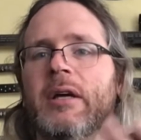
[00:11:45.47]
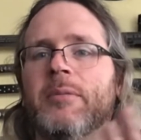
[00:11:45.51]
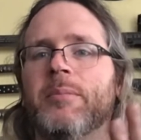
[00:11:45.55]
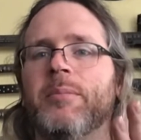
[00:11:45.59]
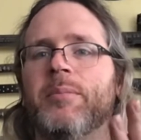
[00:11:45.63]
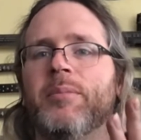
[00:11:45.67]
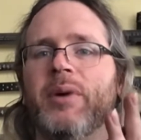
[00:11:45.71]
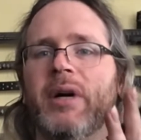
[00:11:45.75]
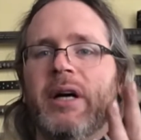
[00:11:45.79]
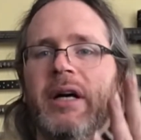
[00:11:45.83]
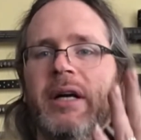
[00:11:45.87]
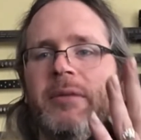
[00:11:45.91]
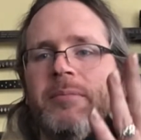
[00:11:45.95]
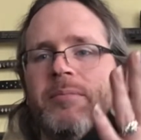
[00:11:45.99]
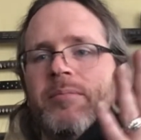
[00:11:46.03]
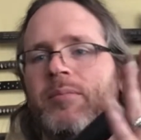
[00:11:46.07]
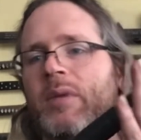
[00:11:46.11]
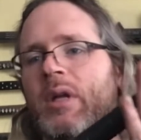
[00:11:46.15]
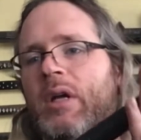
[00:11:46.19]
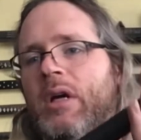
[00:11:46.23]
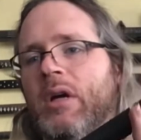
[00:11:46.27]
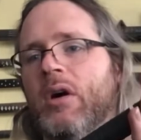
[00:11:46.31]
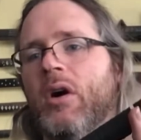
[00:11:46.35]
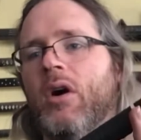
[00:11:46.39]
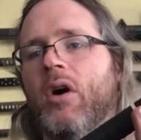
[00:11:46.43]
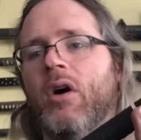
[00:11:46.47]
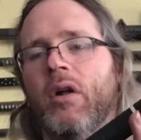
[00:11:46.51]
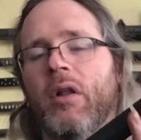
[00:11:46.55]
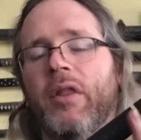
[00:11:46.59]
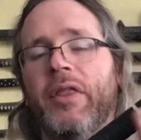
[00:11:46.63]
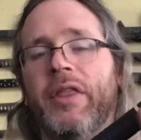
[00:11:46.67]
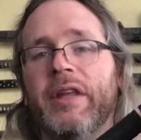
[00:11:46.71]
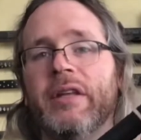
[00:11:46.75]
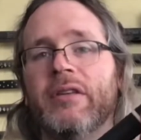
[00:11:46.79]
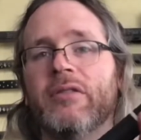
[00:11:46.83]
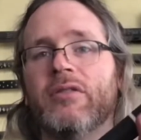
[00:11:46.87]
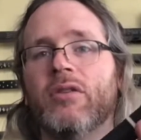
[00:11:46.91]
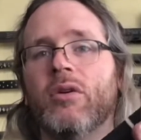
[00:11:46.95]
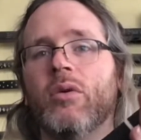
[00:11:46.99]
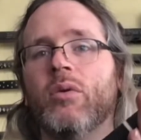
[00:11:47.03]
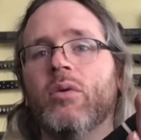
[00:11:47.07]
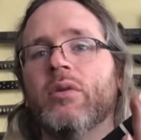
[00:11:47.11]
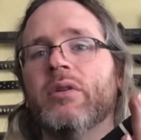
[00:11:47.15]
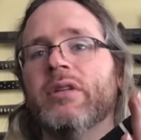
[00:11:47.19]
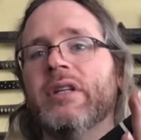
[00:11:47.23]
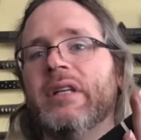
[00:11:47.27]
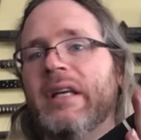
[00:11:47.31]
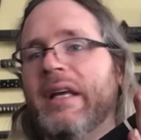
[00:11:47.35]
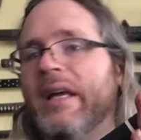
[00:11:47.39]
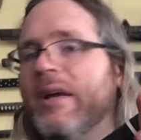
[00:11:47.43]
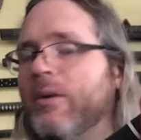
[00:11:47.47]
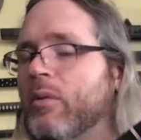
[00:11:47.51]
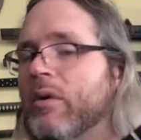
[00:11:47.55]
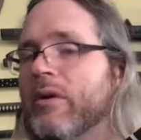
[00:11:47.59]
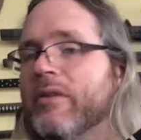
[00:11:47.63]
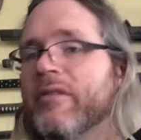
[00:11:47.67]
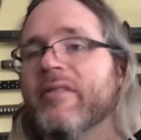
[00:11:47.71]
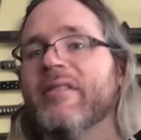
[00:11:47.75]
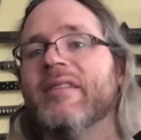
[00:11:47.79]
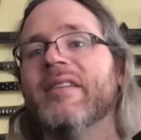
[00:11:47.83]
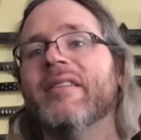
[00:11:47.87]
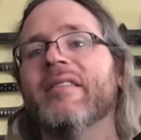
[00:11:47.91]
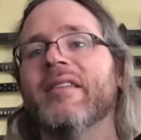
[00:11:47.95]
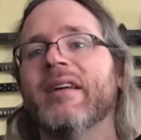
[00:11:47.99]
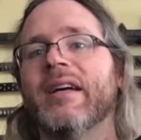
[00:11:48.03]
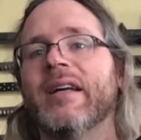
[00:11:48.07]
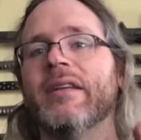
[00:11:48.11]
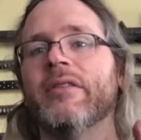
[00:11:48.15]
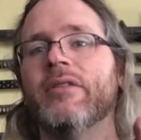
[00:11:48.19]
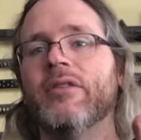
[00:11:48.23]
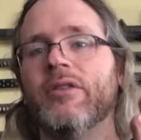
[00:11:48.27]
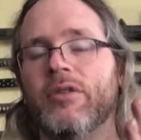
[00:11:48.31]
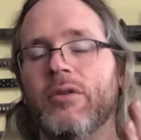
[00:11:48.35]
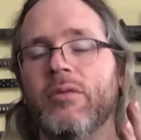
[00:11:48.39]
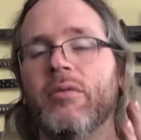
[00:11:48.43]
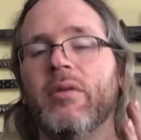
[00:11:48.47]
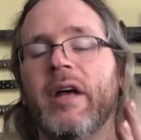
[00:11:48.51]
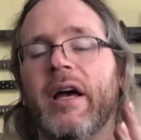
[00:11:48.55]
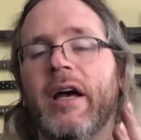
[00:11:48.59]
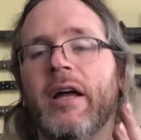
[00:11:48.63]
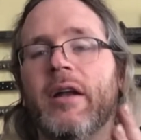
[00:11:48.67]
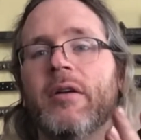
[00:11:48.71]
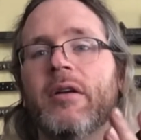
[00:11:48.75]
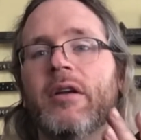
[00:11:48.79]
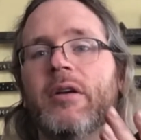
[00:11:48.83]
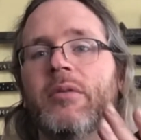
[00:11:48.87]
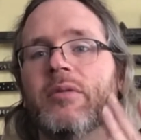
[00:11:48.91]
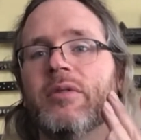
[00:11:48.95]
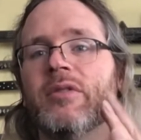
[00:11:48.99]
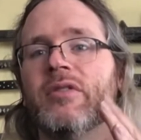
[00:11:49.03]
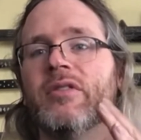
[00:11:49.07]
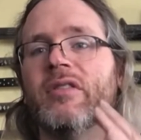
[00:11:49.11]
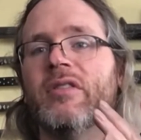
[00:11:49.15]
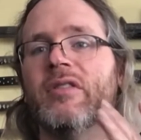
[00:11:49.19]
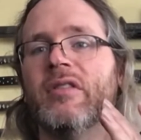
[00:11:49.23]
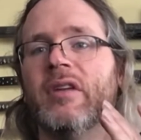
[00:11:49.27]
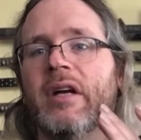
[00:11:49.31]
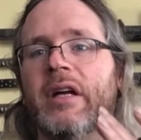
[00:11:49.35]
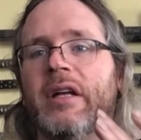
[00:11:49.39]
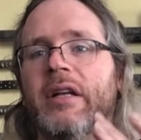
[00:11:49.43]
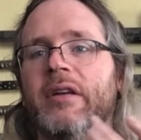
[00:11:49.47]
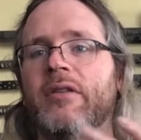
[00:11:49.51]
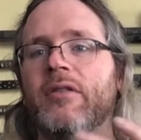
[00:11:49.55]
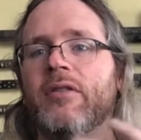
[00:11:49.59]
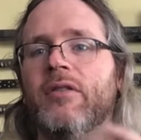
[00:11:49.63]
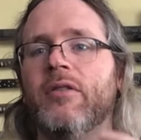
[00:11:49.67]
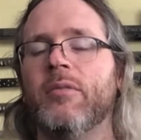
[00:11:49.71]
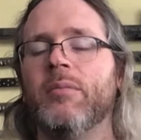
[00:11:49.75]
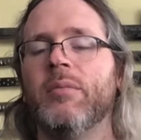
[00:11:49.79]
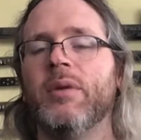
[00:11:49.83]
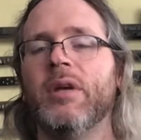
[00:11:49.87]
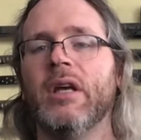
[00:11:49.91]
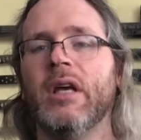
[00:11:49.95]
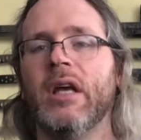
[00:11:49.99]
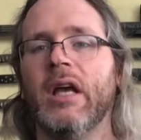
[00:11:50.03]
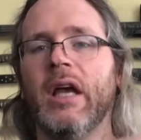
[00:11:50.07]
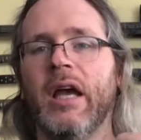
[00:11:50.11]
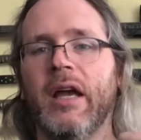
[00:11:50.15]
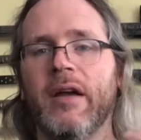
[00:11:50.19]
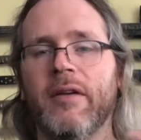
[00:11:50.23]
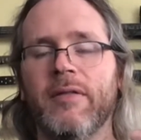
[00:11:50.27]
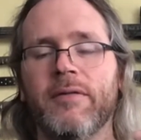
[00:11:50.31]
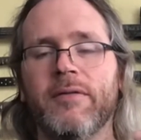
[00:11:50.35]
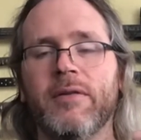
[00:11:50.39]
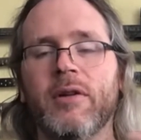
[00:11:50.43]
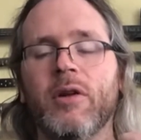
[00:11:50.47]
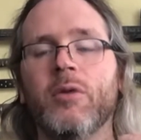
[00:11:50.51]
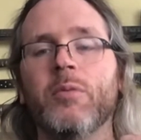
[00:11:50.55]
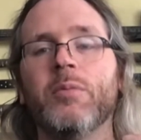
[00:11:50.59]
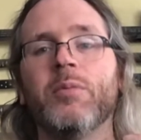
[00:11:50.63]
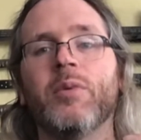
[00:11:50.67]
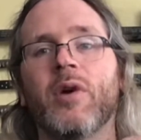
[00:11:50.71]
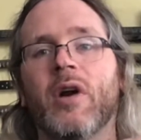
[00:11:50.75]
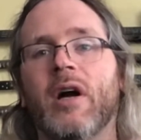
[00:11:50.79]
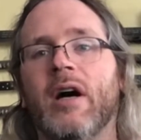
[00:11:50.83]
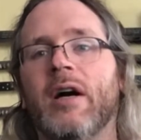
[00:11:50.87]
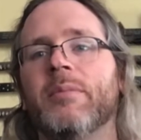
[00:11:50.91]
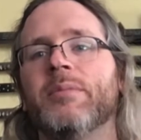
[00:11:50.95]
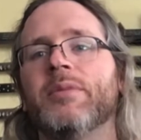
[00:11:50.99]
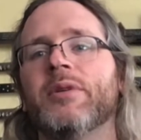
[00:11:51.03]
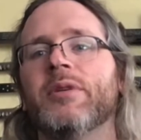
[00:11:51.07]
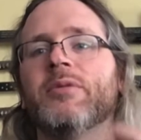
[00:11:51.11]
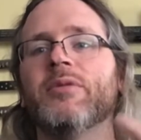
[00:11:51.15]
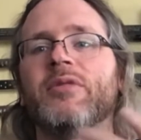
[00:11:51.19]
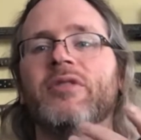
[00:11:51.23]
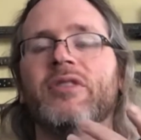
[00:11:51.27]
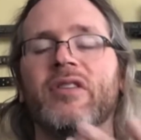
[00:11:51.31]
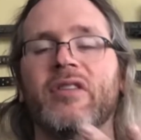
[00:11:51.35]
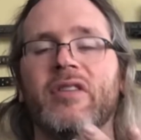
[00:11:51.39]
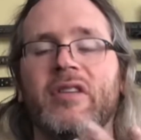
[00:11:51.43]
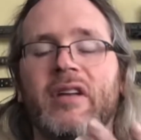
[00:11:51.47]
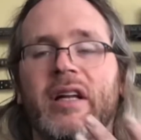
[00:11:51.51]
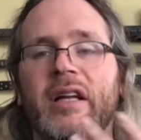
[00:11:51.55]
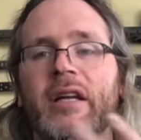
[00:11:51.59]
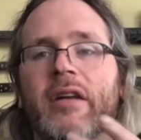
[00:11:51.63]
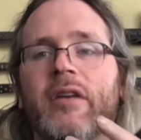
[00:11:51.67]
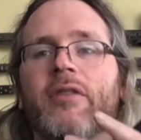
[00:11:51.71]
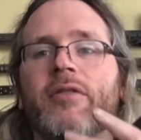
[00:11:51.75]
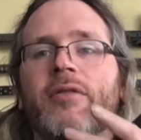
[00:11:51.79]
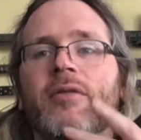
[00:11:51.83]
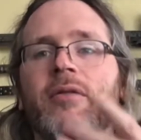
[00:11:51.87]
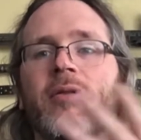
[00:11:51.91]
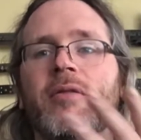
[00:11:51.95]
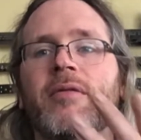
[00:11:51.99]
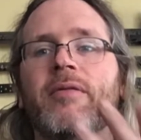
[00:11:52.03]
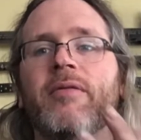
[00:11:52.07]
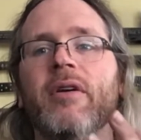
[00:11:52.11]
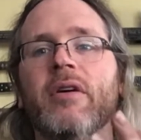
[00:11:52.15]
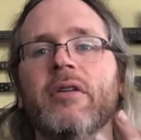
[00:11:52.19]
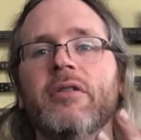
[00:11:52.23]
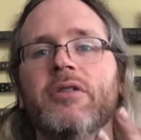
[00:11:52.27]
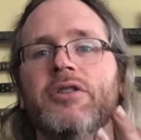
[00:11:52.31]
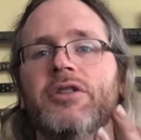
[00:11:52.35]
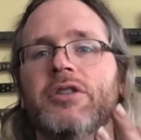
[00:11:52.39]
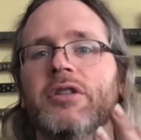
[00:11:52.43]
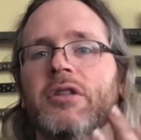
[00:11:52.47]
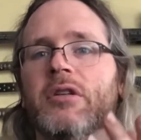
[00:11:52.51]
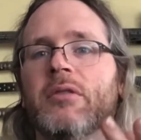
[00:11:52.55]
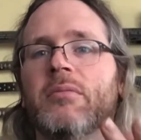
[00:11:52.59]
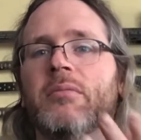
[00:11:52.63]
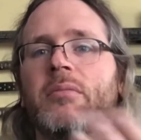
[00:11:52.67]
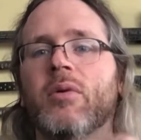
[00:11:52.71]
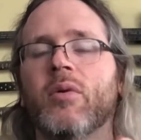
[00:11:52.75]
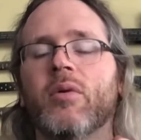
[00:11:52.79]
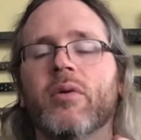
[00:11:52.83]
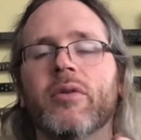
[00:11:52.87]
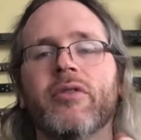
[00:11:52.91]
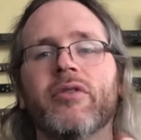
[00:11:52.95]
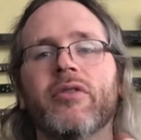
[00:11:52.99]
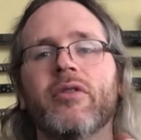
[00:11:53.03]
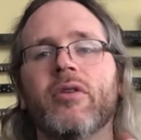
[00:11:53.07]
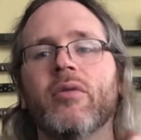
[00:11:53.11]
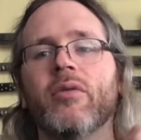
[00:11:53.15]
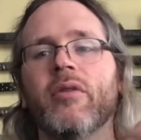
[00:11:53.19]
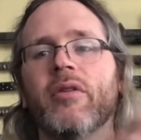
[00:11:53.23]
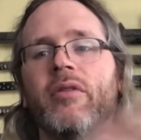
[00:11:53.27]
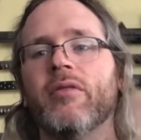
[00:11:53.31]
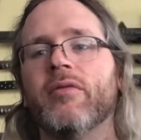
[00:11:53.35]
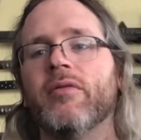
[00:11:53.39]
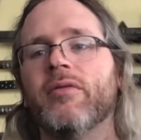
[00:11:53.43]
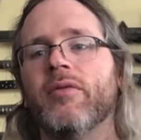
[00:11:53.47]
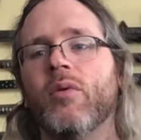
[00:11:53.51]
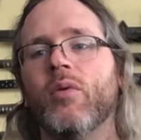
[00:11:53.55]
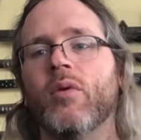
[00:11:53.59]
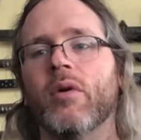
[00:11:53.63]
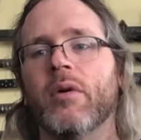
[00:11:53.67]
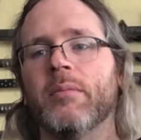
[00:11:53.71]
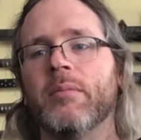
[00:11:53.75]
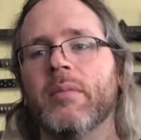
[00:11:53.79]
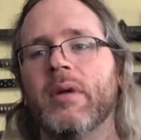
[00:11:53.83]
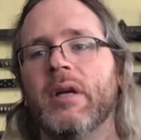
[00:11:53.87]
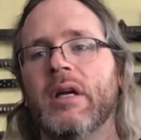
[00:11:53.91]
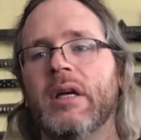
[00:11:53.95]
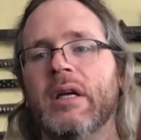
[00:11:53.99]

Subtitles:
But all things told, it wasn't designed to do that. It was designed to be a flow prop. It was designed for function more so than form.